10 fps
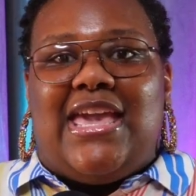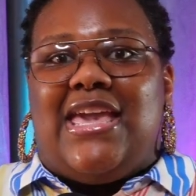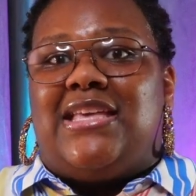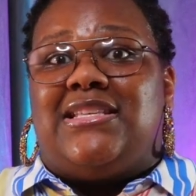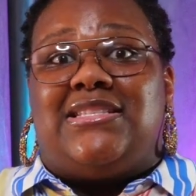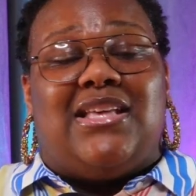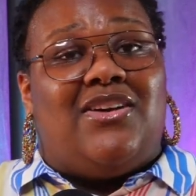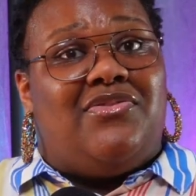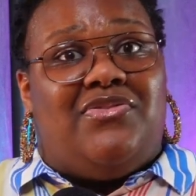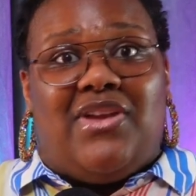is
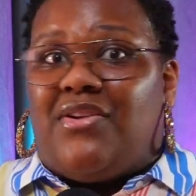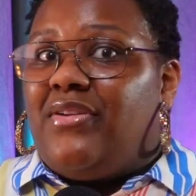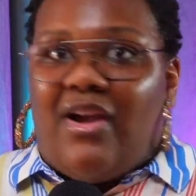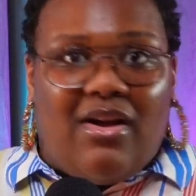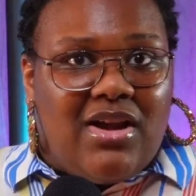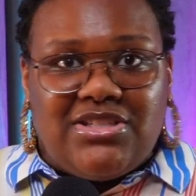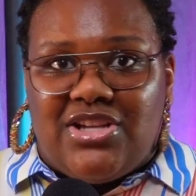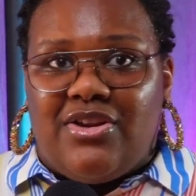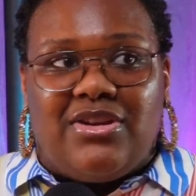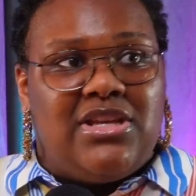a very hard
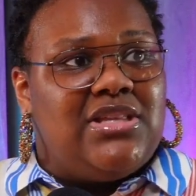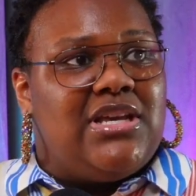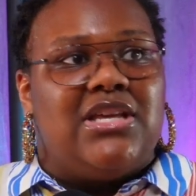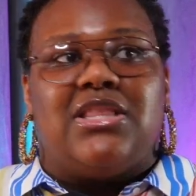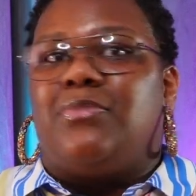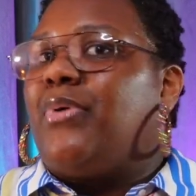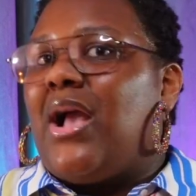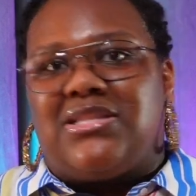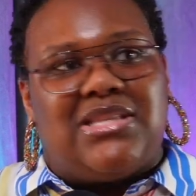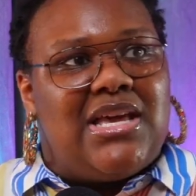journey, the healing
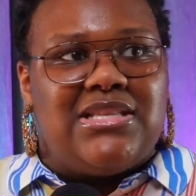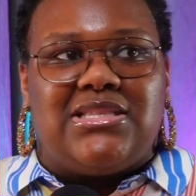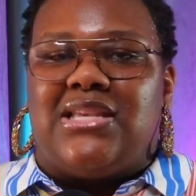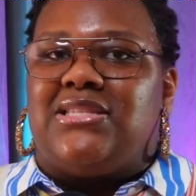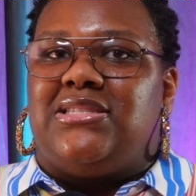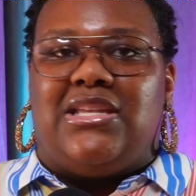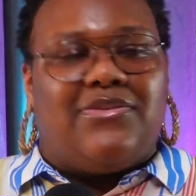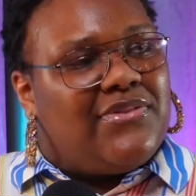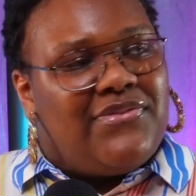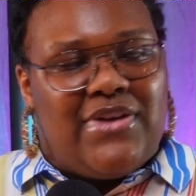process is
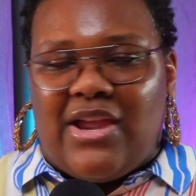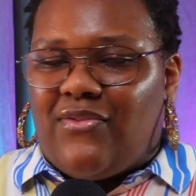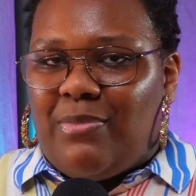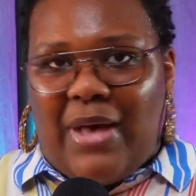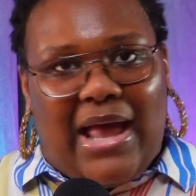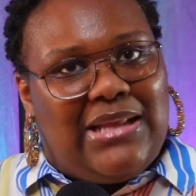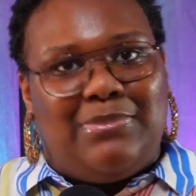different for everybody,